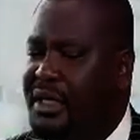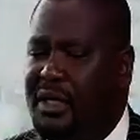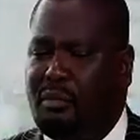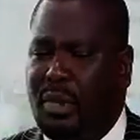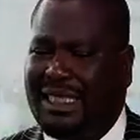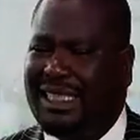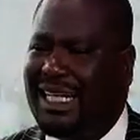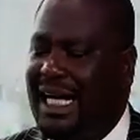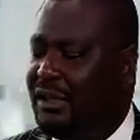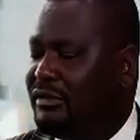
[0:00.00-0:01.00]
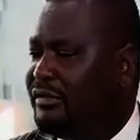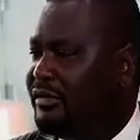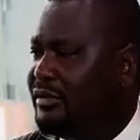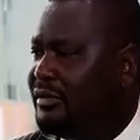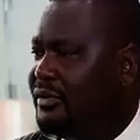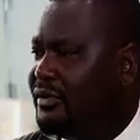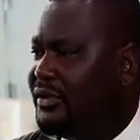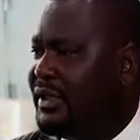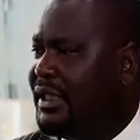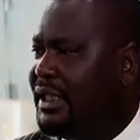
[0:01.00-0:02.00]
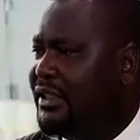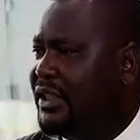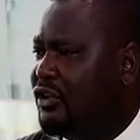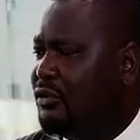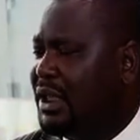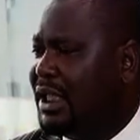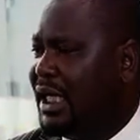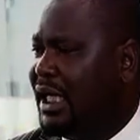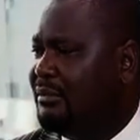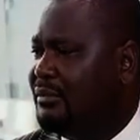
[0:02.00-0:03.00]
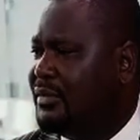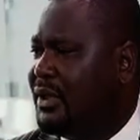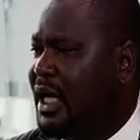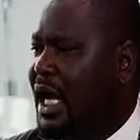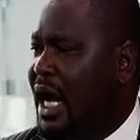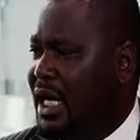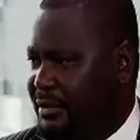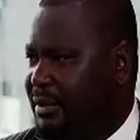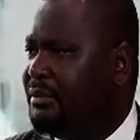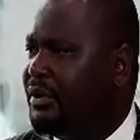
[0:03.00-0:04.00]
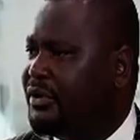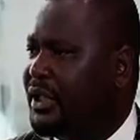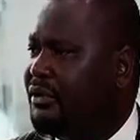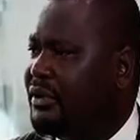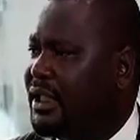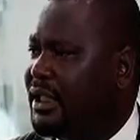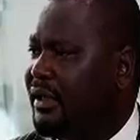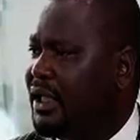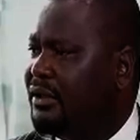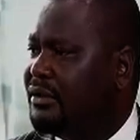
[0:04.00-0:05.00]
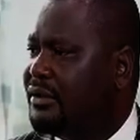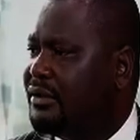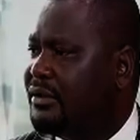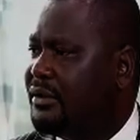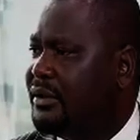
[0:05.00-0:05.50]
but none of serious economic crime has been prosecuted in our courts,